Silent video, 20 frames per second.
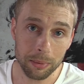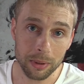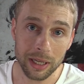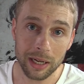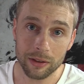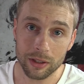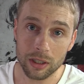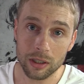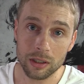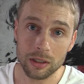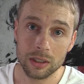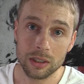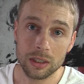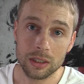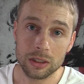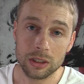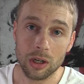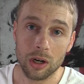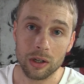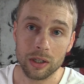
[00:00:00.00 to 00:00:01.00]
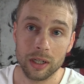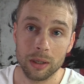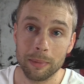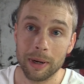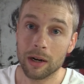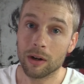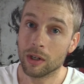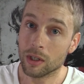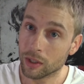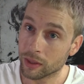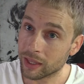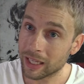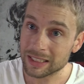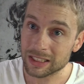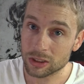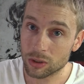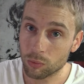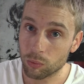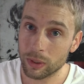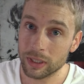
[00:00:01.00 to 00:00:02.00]
out there talking about that's
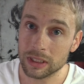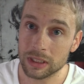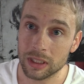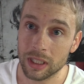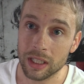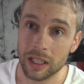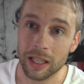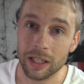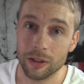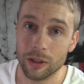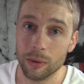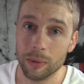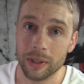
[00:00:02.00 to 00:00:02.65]
the reason that they're doing